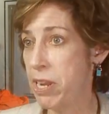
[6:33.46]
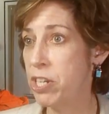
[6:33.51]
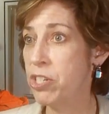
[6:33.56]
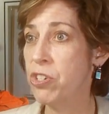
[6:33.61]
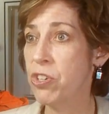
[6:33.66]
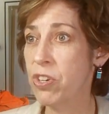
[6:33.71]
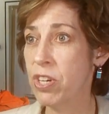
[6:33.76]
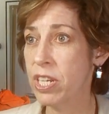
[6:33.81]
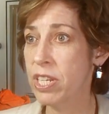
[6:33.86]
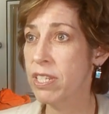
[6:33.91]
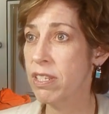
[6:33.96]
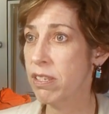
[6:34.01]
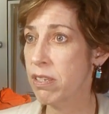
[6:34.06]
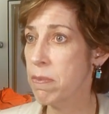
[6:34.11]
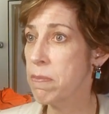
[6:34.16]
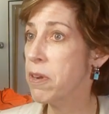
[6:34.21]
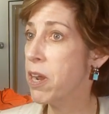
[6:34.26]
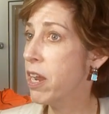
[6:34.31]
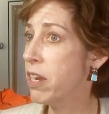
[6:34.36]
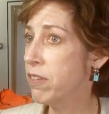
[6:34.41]
majoring in
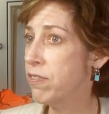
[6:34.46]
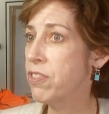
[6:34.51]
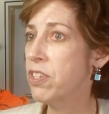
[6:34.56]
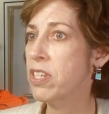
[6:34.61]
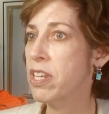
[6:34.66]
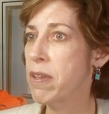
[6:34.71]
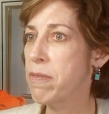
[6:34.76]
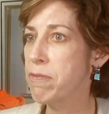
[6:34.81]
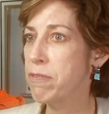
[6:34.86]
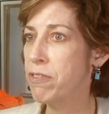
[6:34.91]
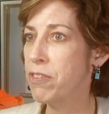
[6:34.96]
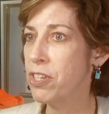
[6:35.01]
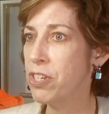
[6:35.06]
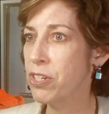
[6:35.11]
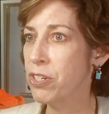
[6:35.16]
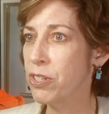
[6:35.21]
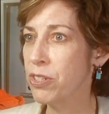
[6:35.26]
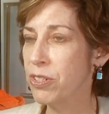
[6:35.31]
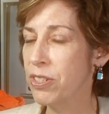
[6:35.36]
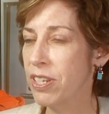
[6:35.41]
some kind of STEM
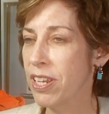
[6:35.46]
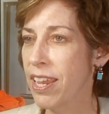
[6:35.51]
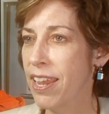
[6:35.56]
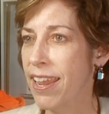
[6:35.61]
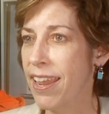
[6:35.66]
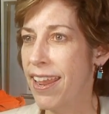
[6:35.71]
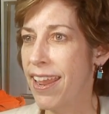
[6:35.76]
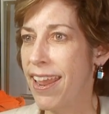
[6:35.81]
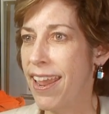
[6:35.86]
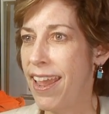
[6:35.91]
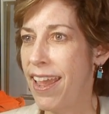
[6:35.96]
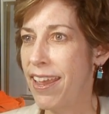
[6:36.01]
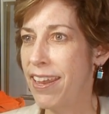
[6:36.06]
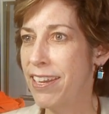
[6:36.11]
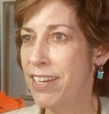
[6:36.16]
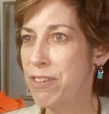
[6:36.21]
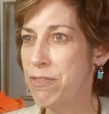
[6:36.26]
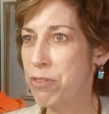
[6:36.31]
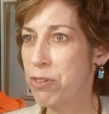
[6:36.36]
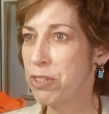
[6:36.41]
field.
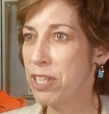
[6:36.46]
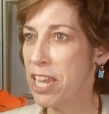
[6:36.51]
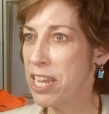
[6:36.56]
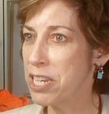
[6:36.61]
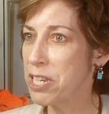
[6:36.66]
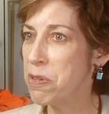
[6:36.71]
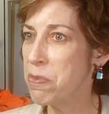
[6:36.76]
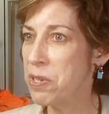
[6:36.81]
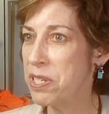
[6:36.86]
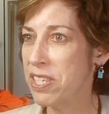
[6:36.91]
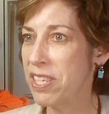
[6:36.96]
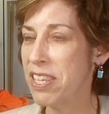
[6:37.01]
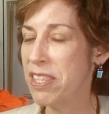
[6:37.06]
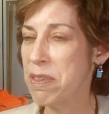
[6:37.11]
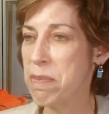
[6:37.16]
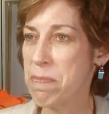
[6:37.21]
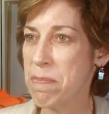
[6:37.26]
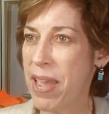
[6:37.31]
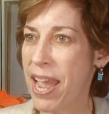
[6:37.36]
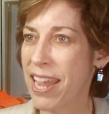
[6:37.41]
And if we're lucky, we
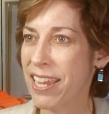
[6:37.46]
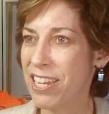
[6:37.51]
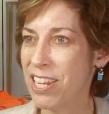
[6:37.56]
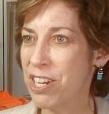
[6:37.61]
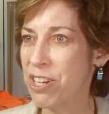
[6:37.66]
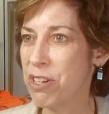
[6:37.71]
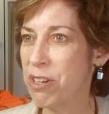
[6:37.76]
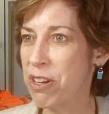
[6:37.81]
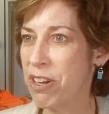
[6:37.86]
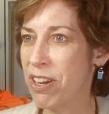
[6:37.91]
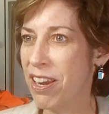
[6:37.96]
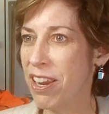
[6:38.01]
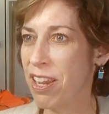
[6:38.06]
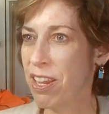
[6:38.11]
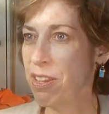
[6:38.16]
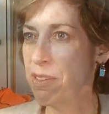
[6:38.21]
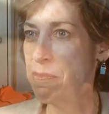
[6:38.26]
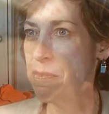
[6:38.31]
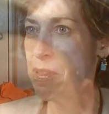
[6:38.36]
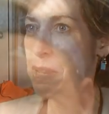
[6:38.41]
see them back here uh,